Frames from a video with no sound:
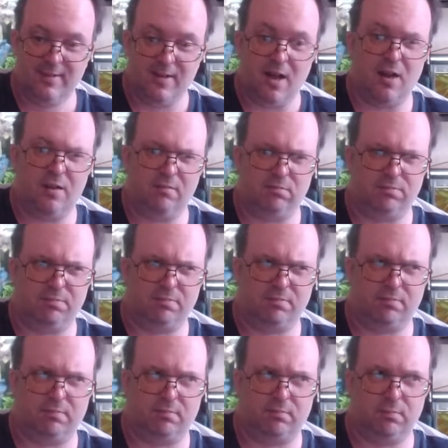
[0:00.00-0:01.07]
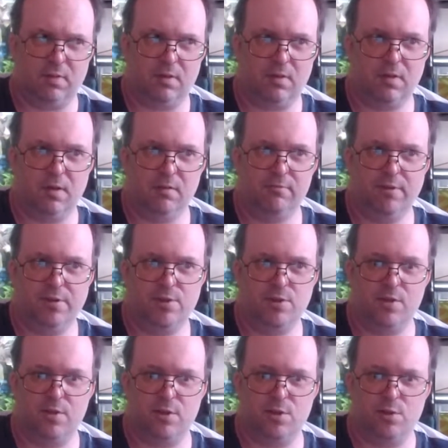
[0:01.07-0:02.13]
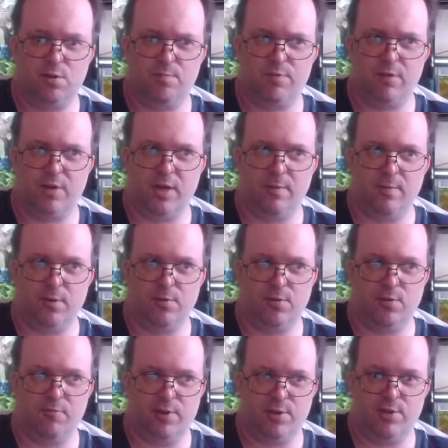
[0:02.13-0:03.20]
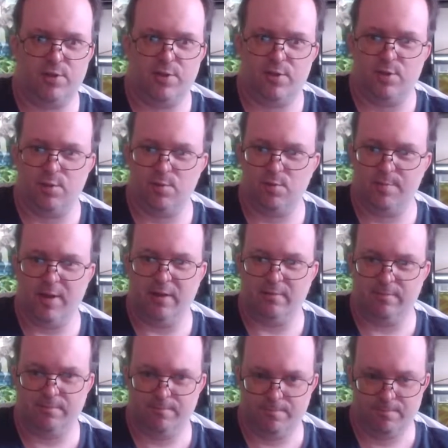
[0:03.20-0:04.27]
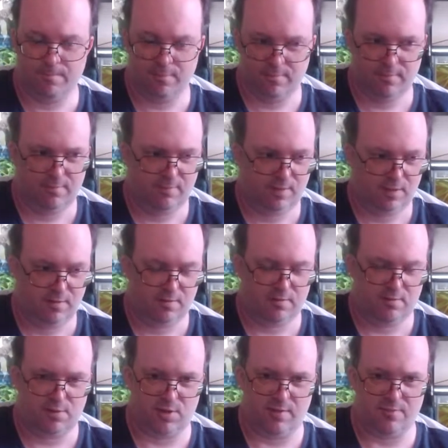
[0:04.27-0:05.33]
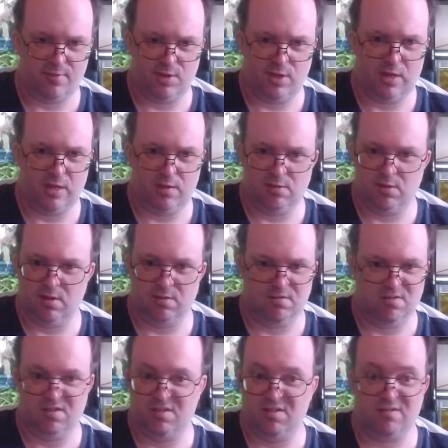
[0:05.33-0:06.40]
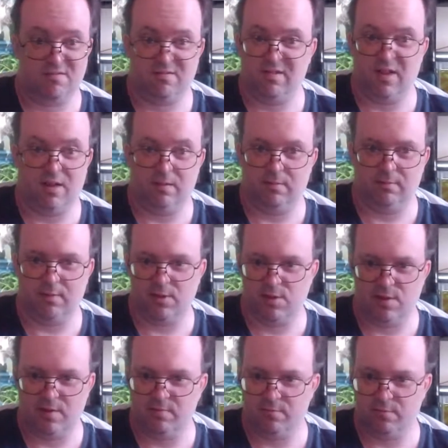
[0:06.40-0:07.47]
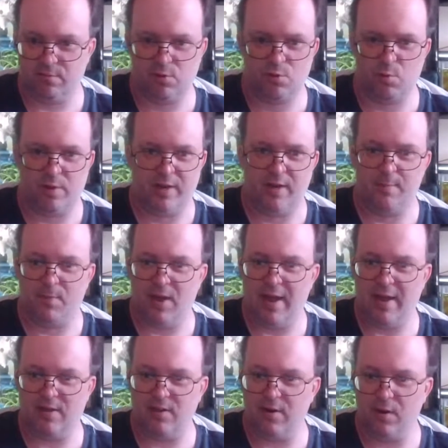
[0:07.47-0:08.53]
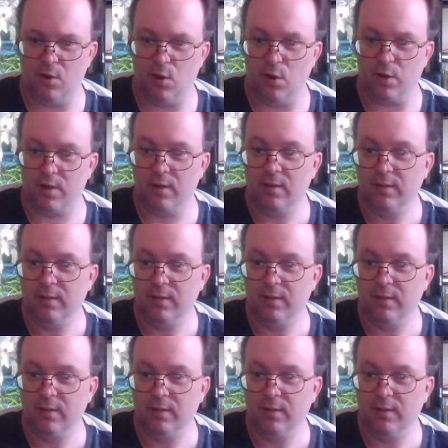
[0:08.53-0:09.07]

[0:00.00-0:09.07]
Oh, well, I registered she was pretty, but I also registered she was about 17. So it's just, no, doesn't even twig in my head to look.